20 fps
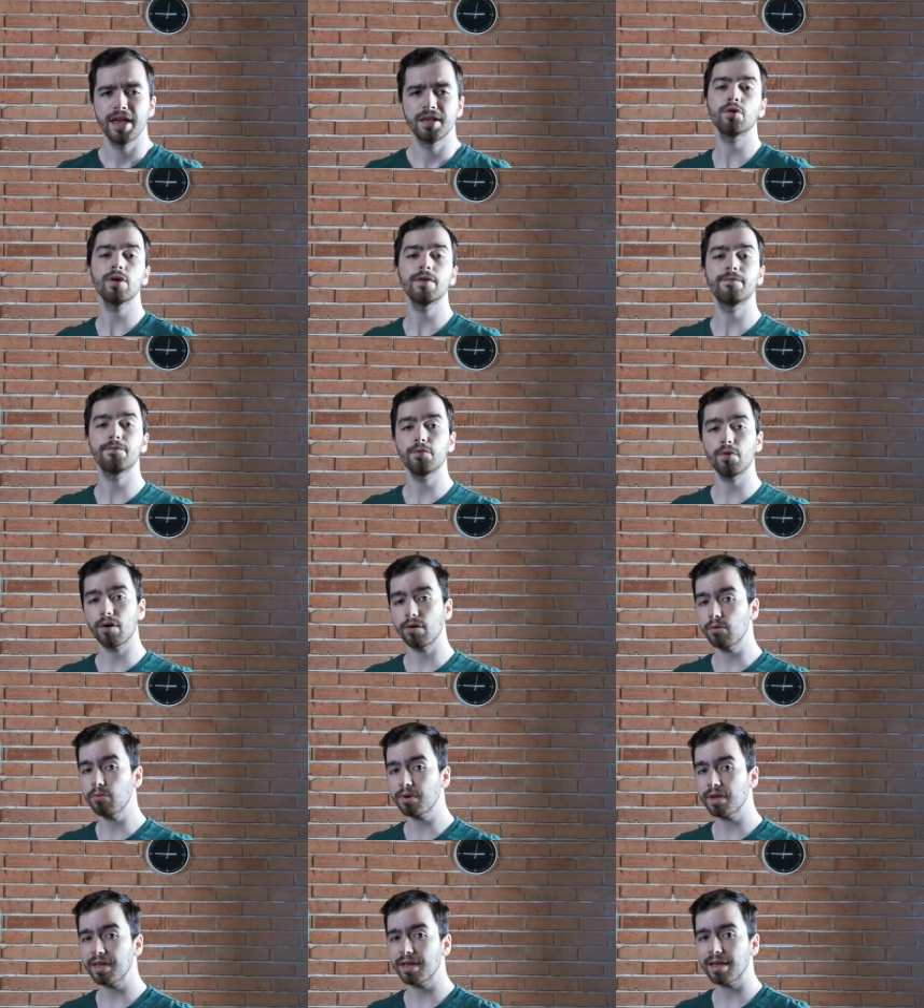So if you
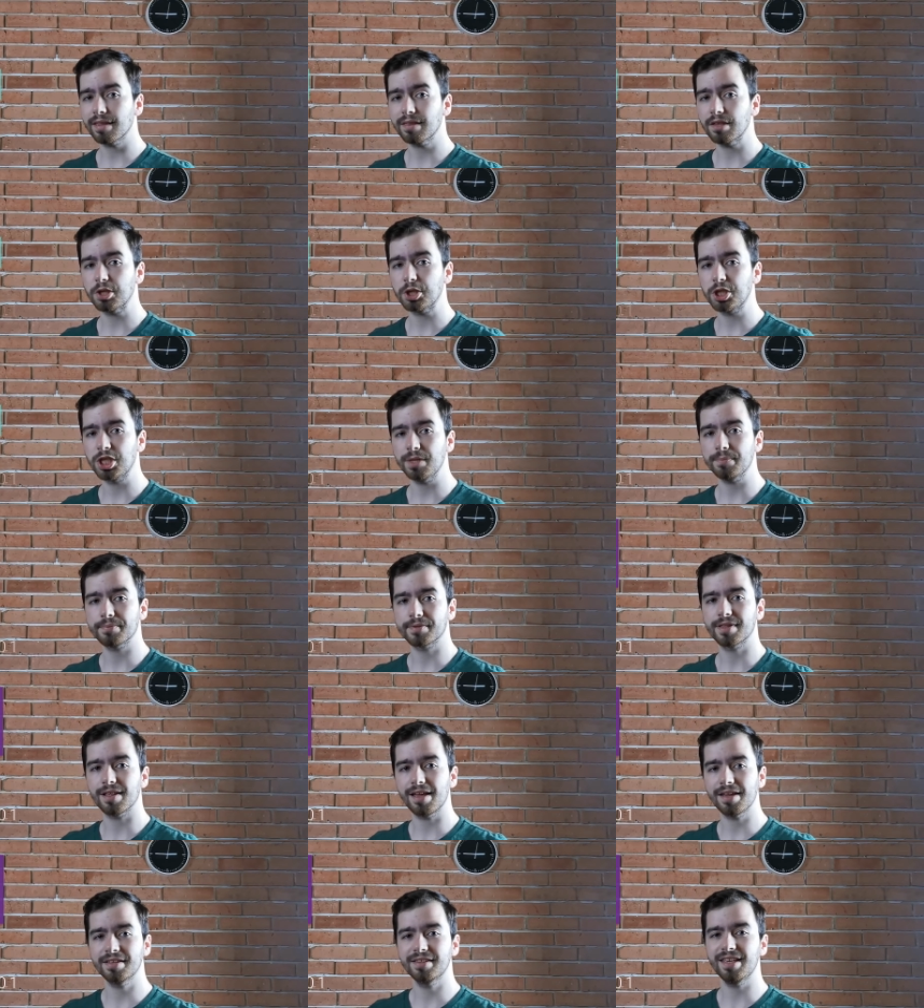are looking at the
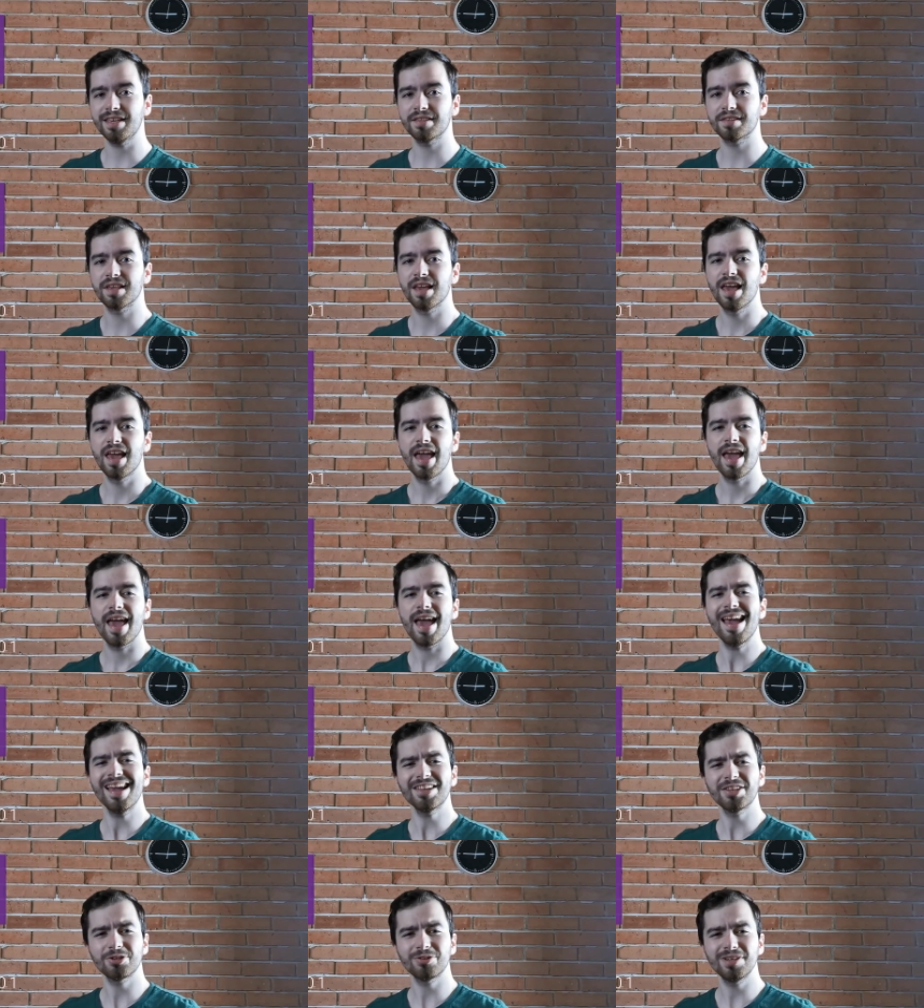chips like this,
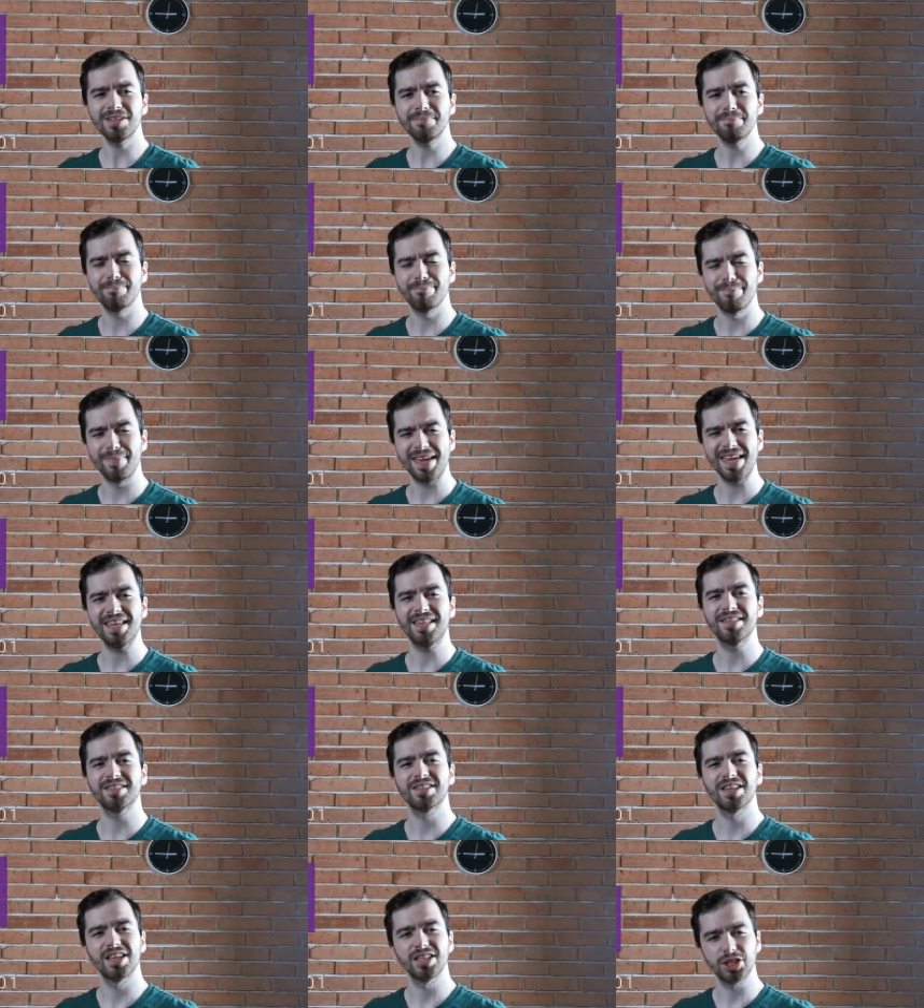actually
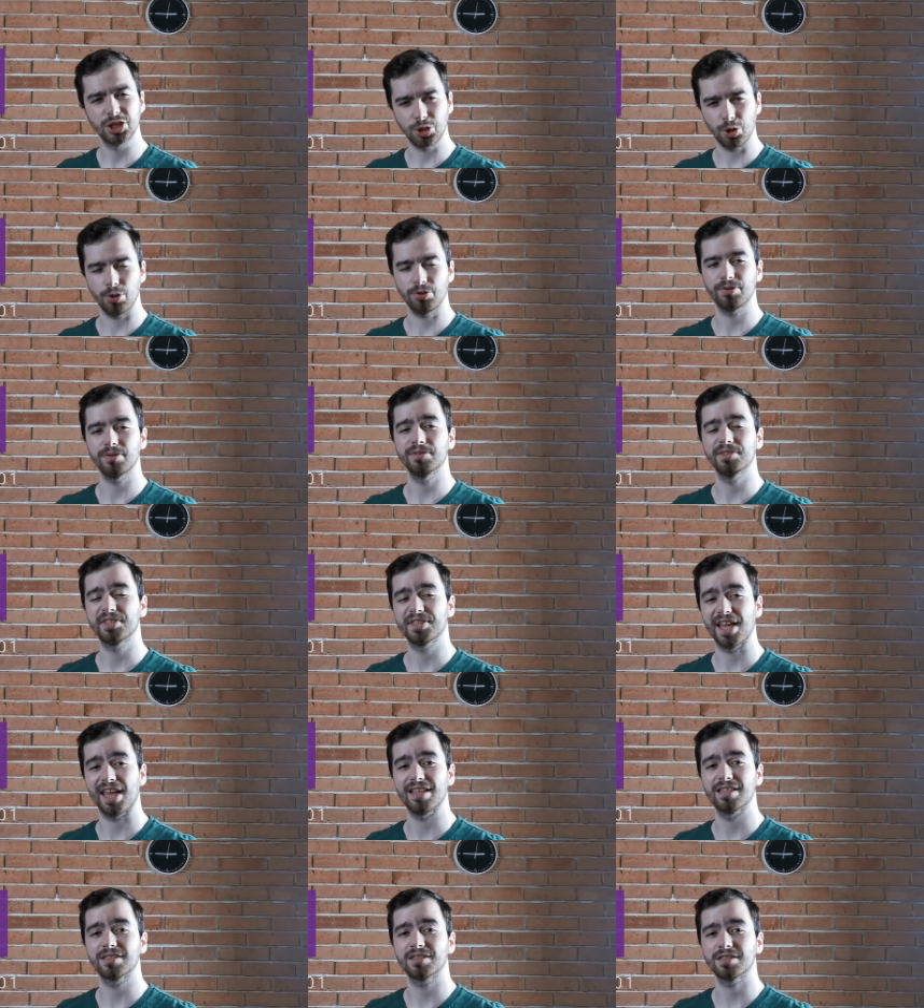makes total
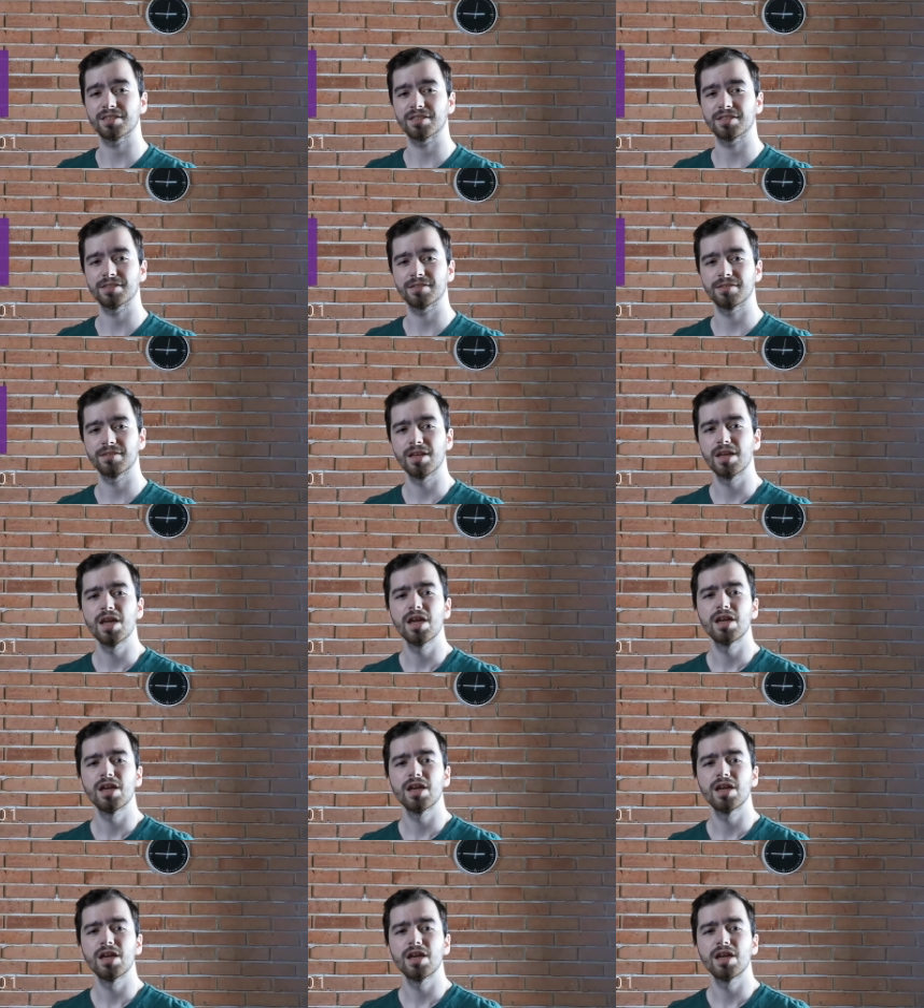sense.